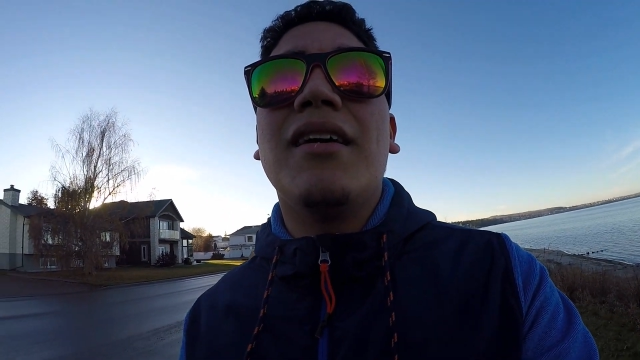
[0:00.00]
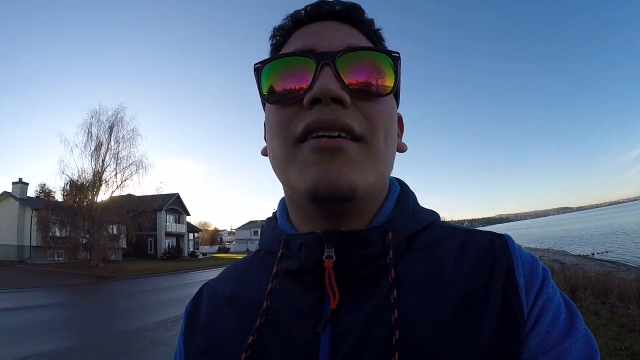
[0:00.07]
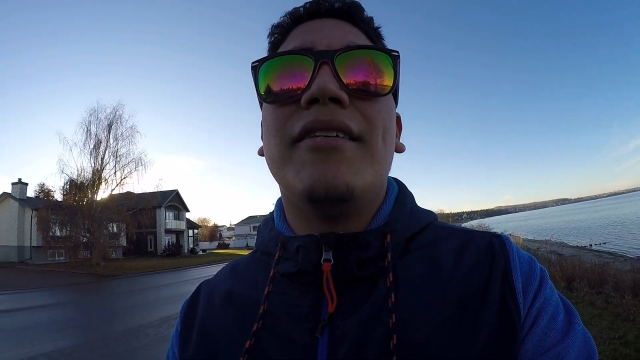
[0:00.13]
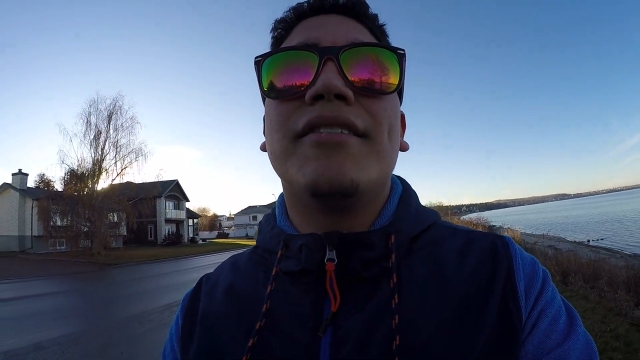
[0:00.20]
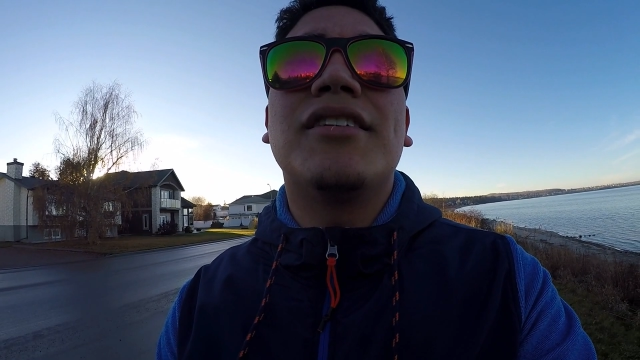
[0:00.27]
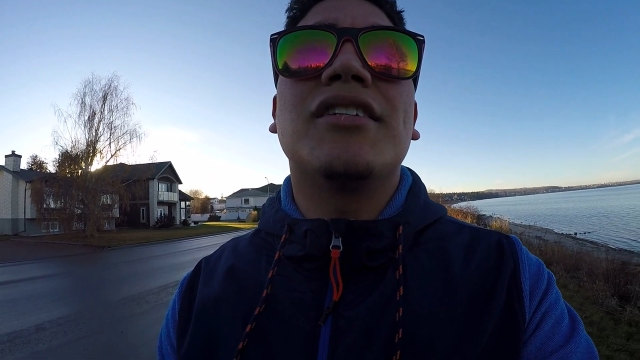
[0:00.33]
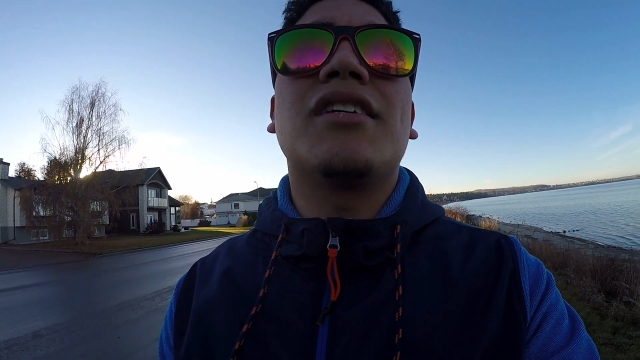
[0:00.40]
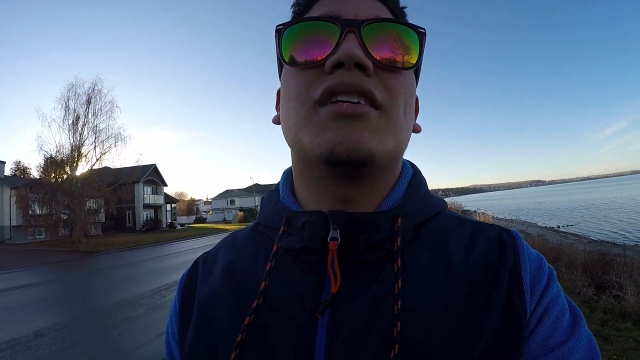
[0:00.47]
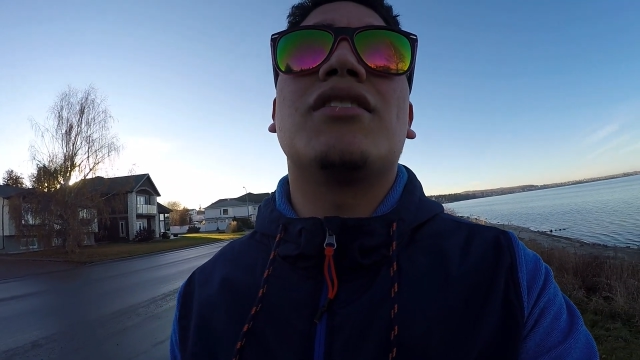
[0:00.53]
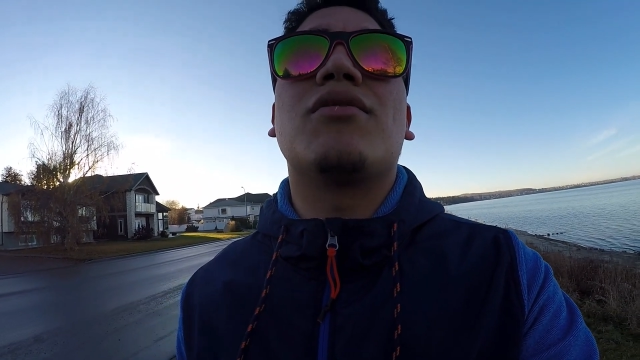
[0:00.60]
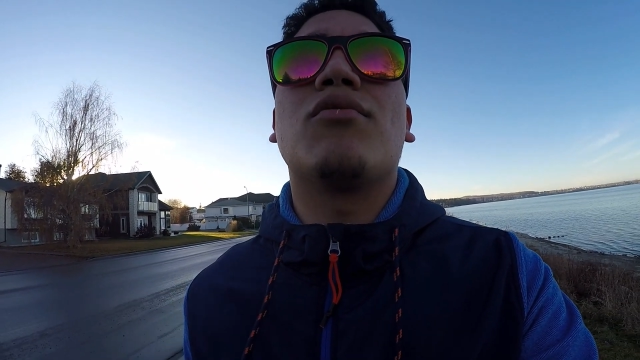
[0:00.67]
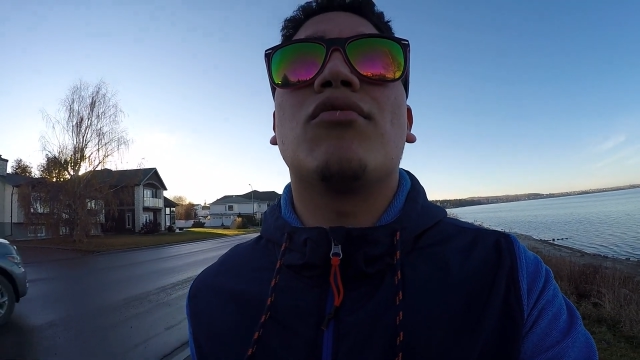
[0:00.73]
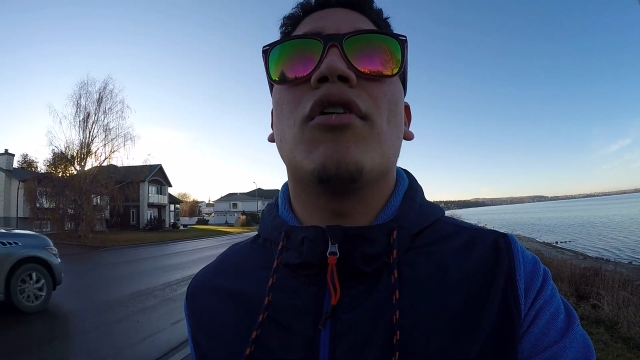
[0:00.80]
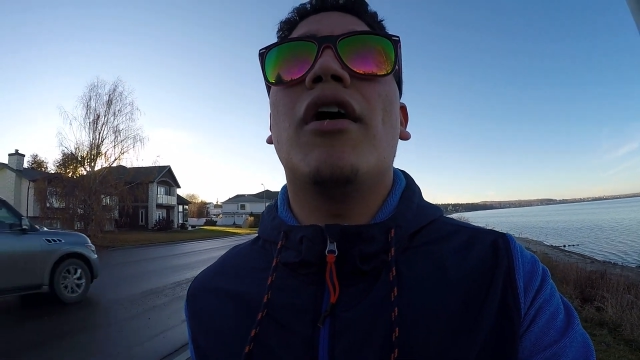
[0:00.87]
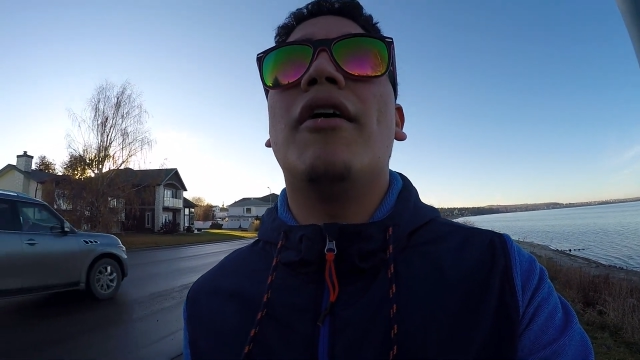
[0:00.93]
which is just
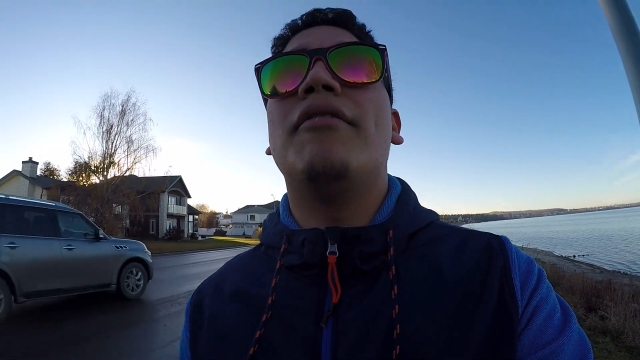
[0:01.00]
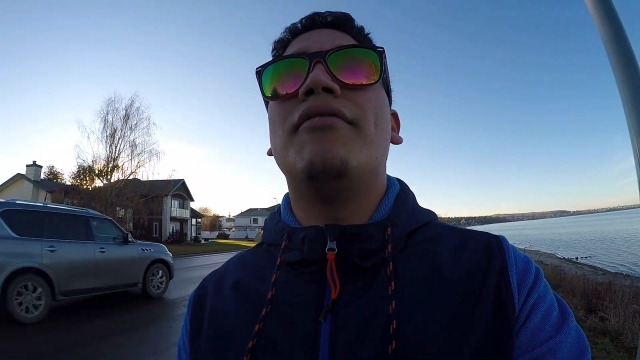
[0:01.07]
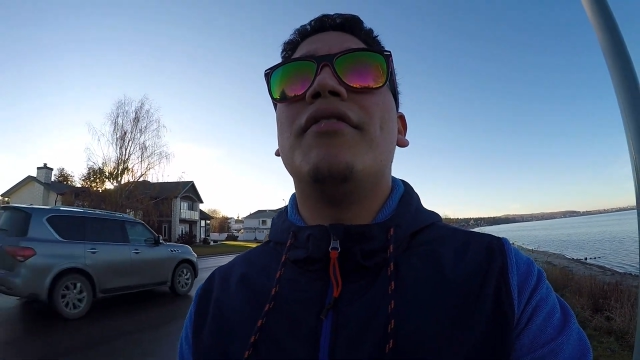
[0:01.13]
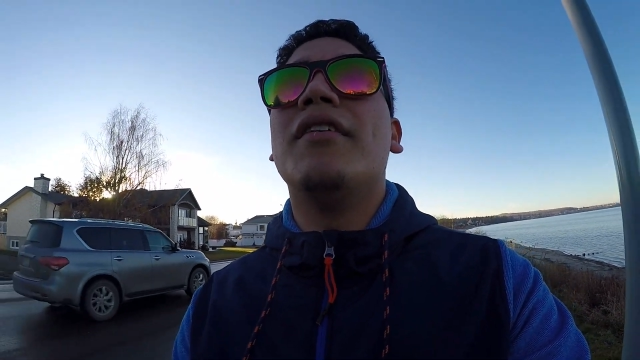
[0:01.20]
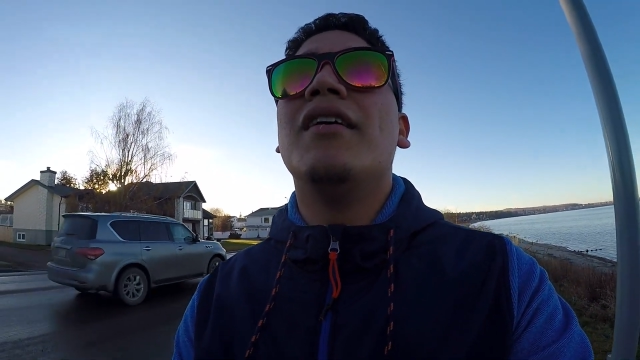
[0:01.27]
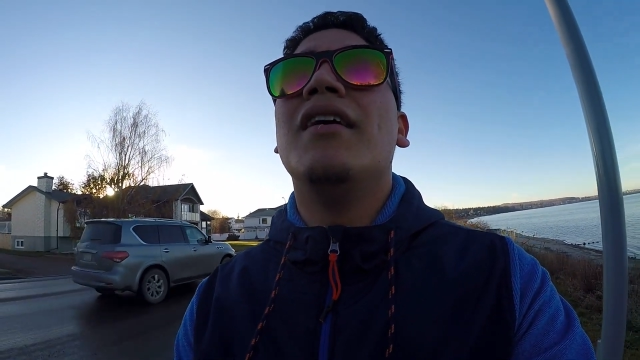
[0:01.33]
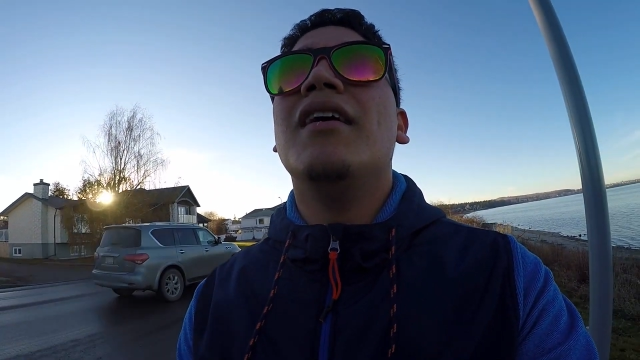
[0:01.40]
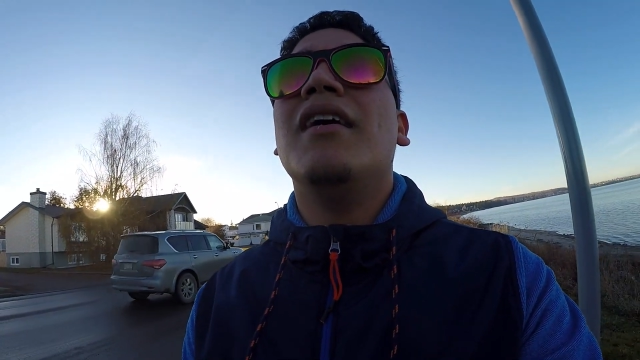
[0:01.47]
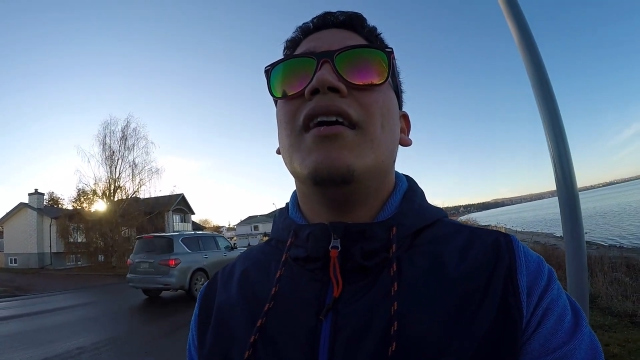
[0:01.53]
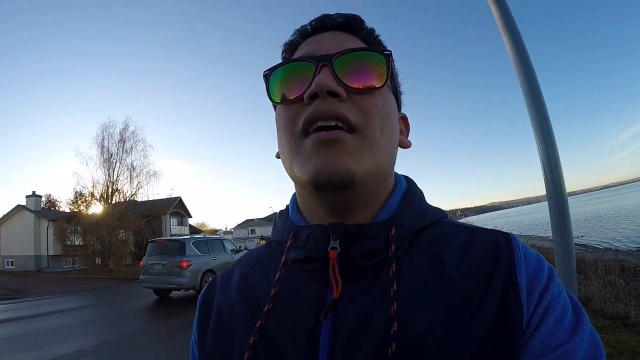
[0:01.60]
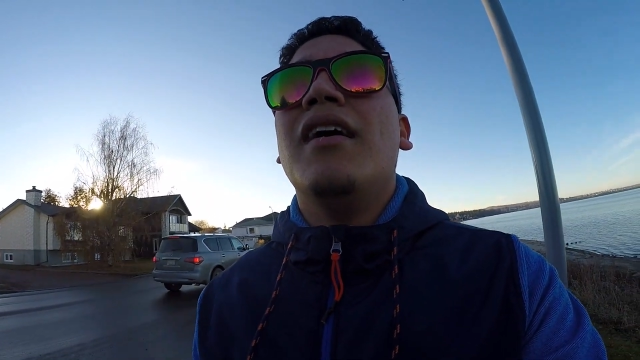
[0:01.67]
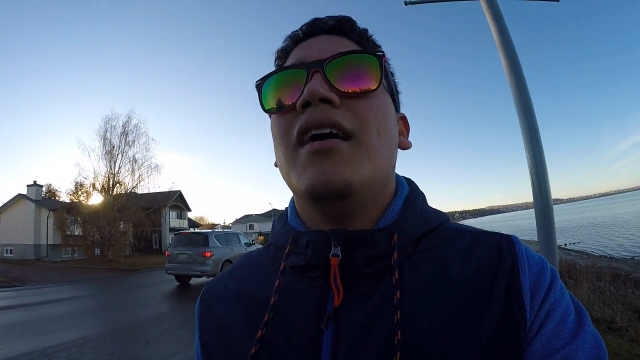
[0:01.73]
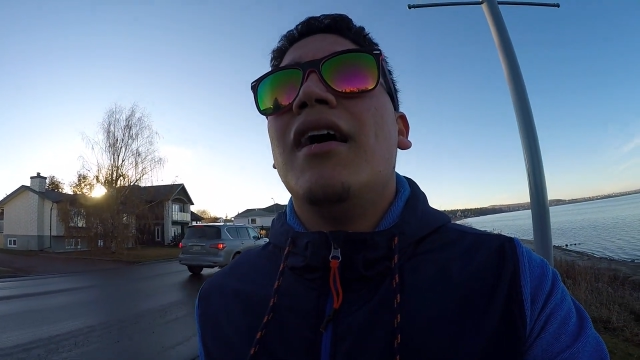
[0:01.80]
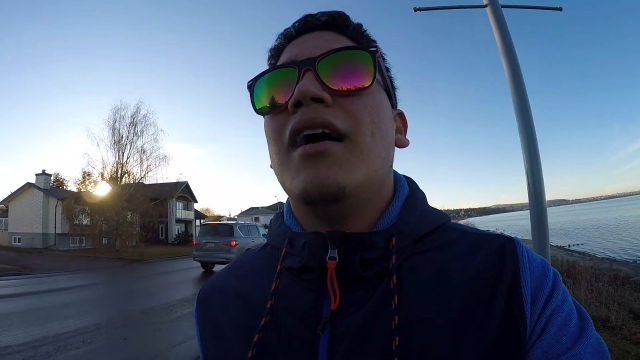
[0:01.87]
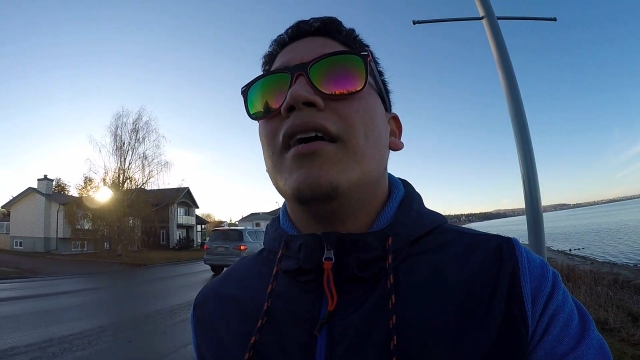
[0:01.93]
rough.
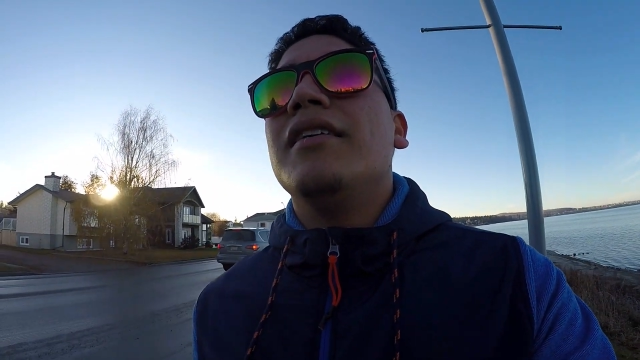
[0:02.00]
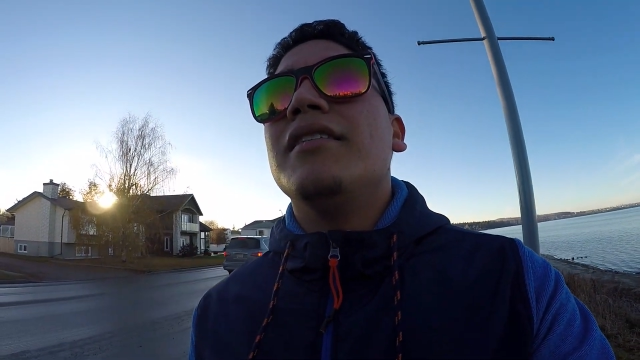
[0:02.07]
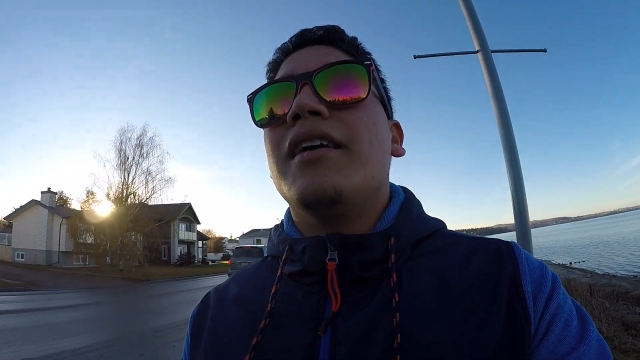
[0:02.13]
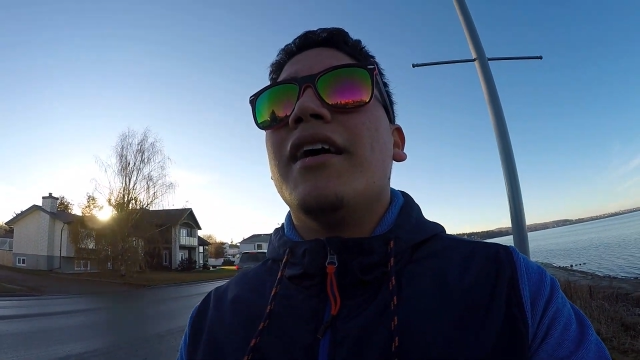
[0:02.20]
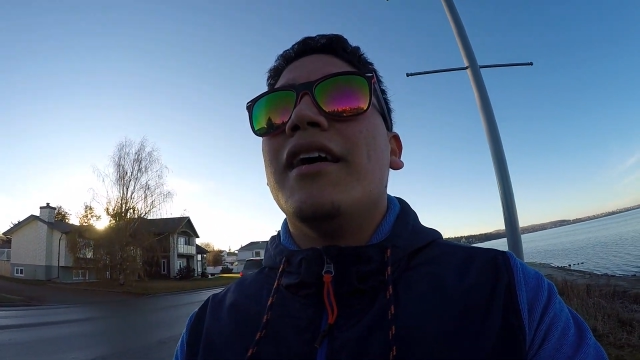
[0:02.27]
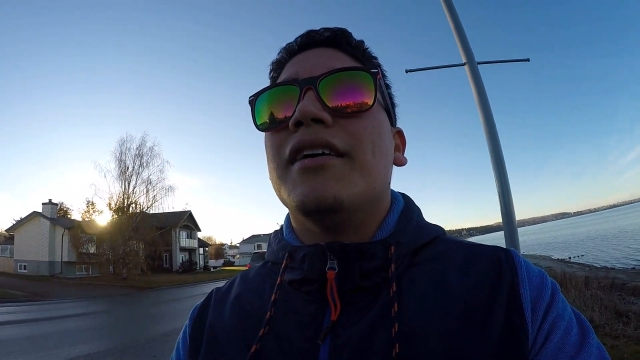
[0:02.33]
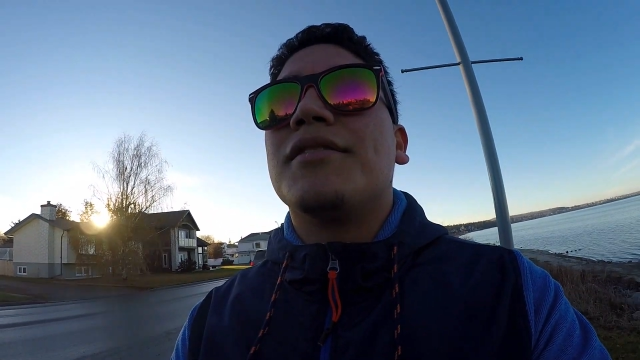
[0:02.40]
Yeah,